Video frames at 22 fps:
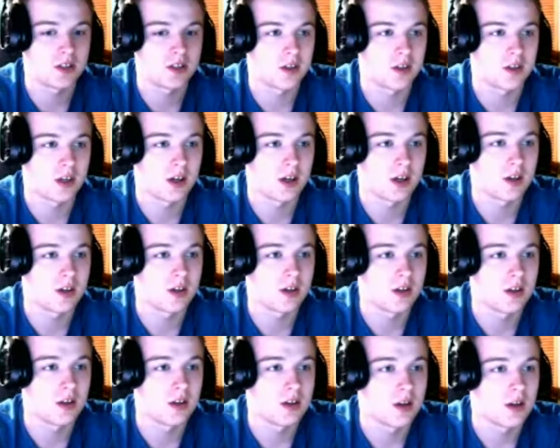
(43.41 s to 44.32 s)
Okay.
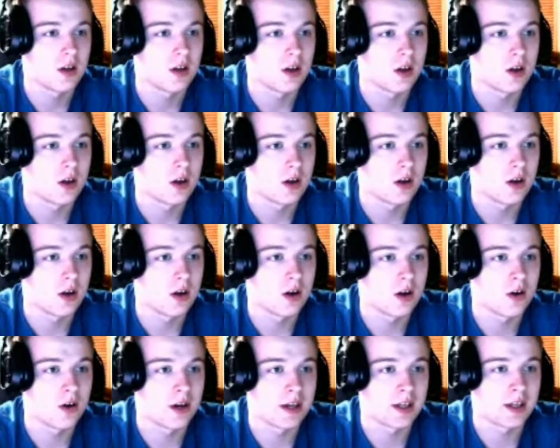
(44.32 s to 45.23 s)

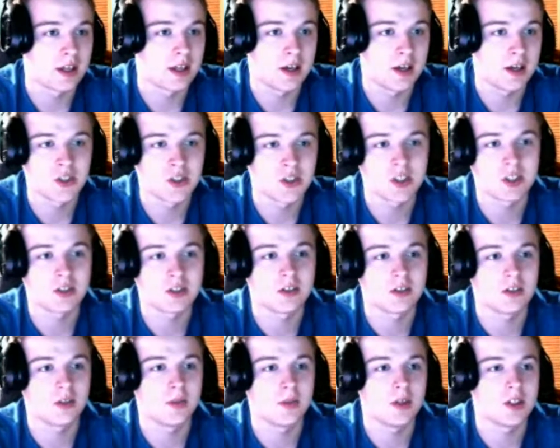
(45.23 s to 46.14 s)
All right, guys.
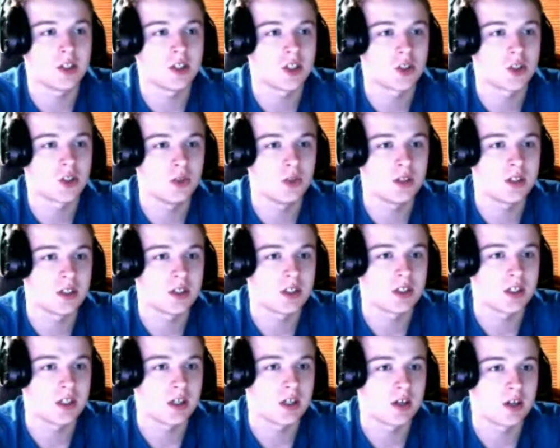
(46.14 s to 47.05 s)
Let me just tweet
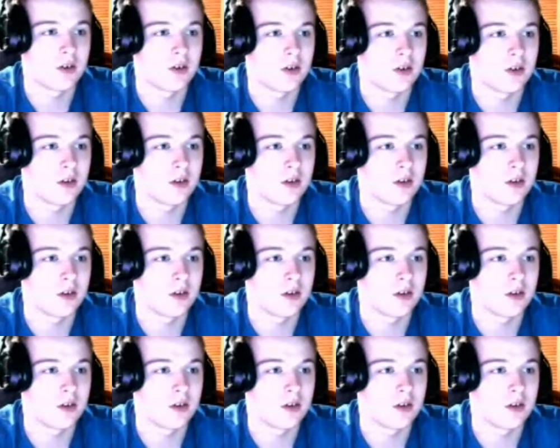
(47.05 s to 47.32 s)
this out.